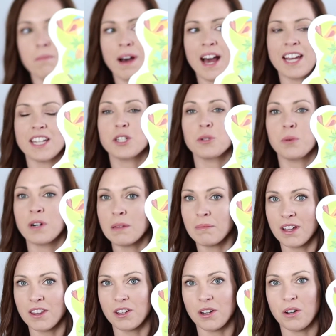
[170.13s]
my
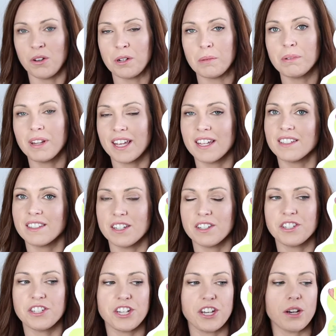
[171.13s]
20-month-old plays
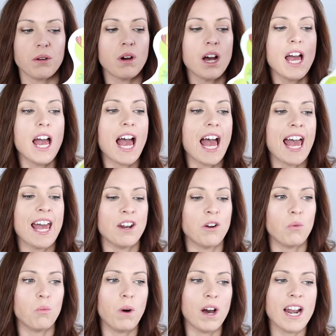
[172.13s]
this too. And
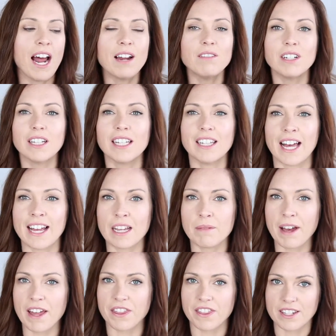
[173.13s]
what I really like
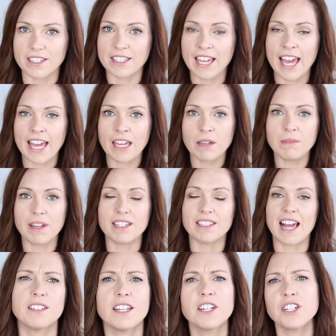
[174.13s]
about this game is
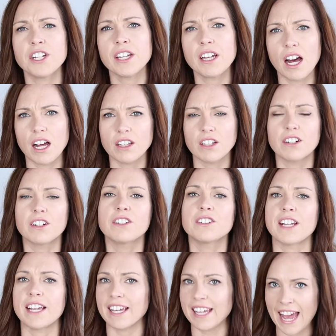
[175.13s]
that teaching colors
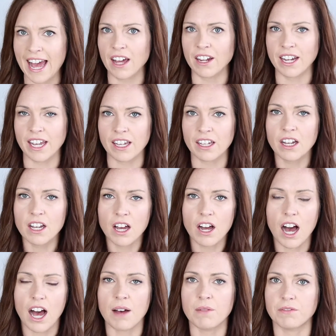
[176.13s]
and counting
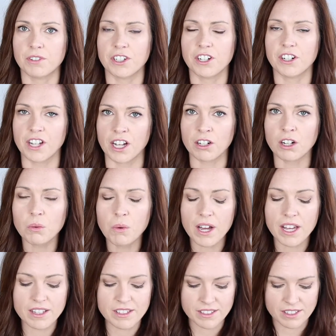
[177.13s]
for your younger
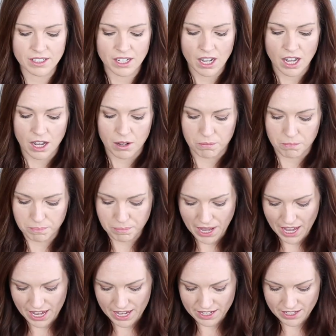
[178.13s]
ones,
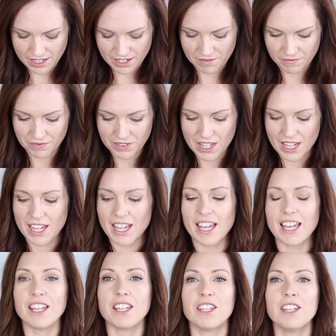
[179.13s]
but
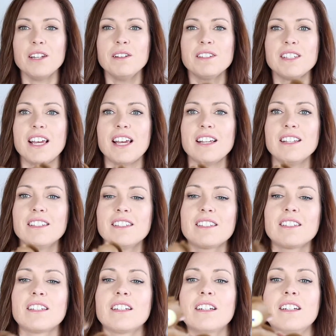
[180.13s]
it uses